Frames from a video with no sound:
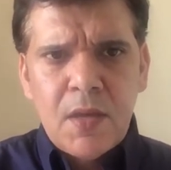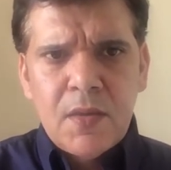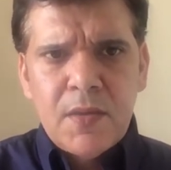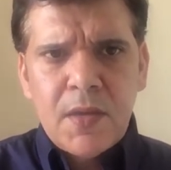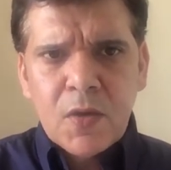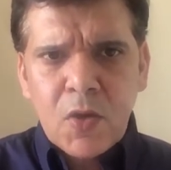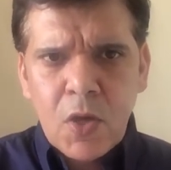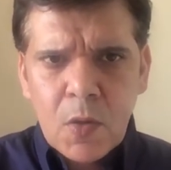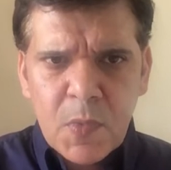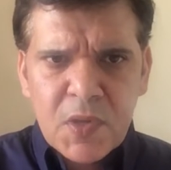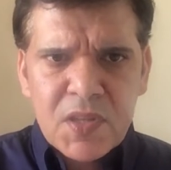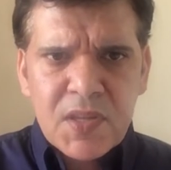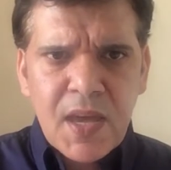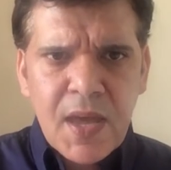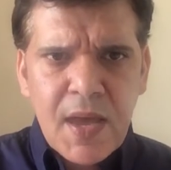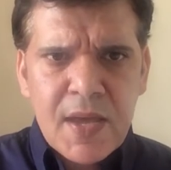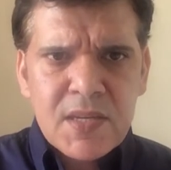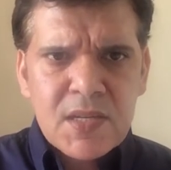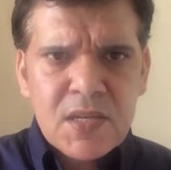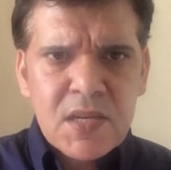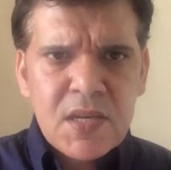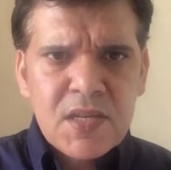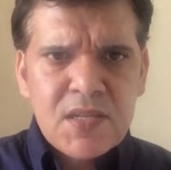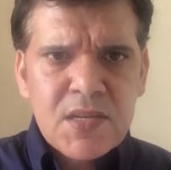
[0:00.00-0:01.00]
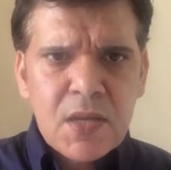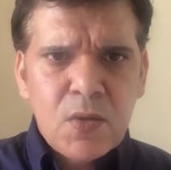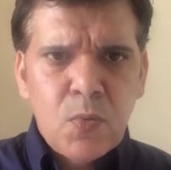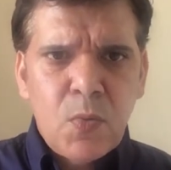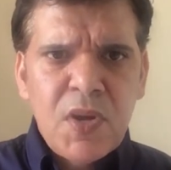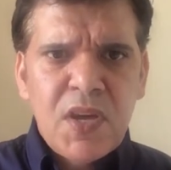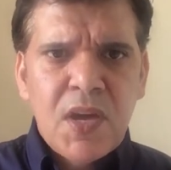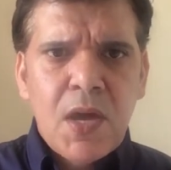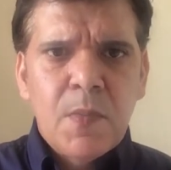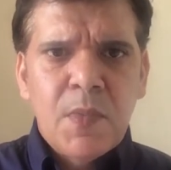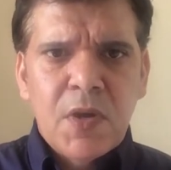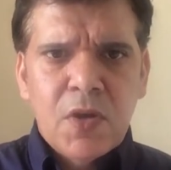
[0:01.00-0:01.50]
The common gases that
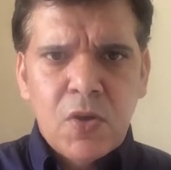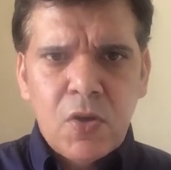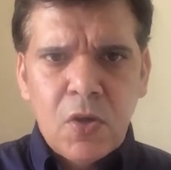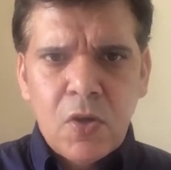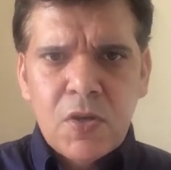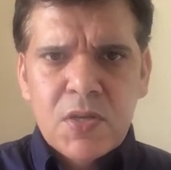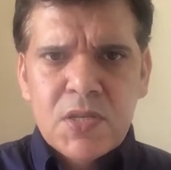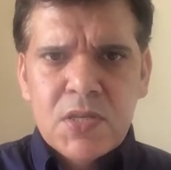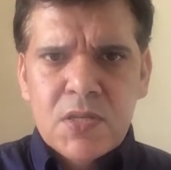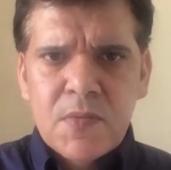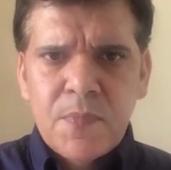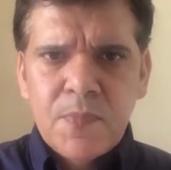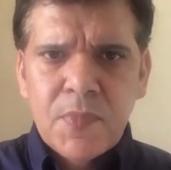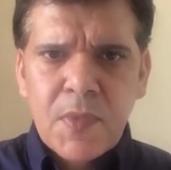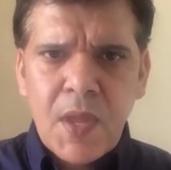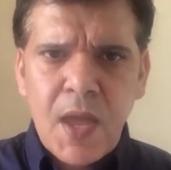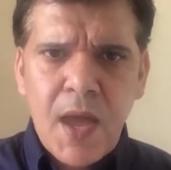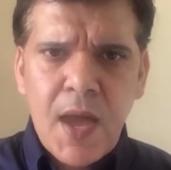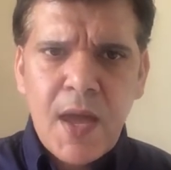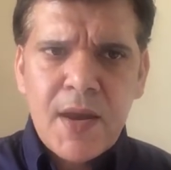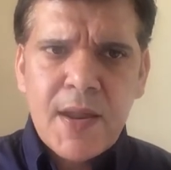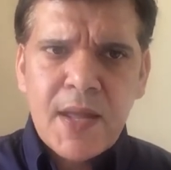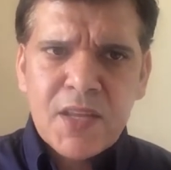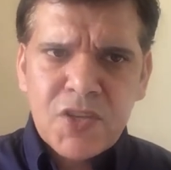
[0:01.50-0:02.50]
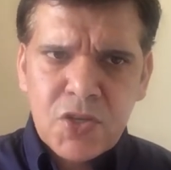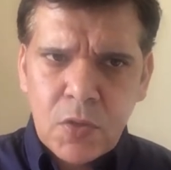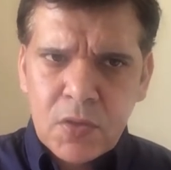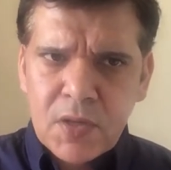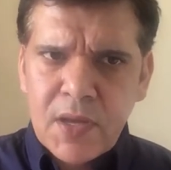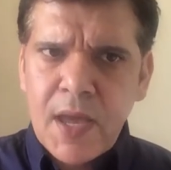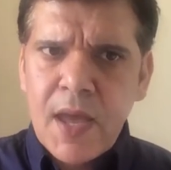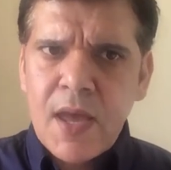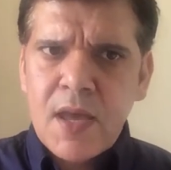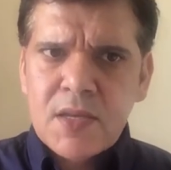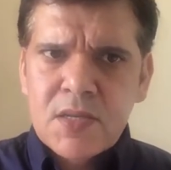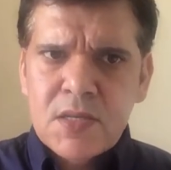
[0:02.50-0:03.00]
we come across are natural
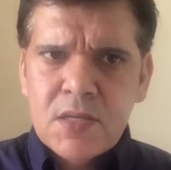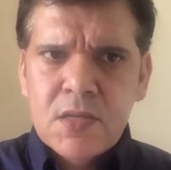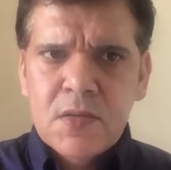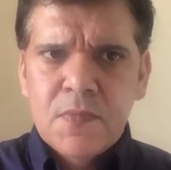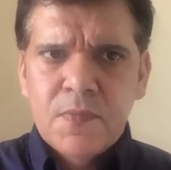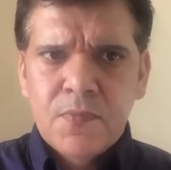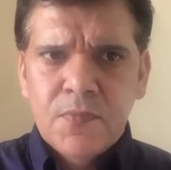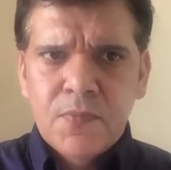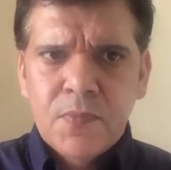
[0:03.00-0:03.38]
gas,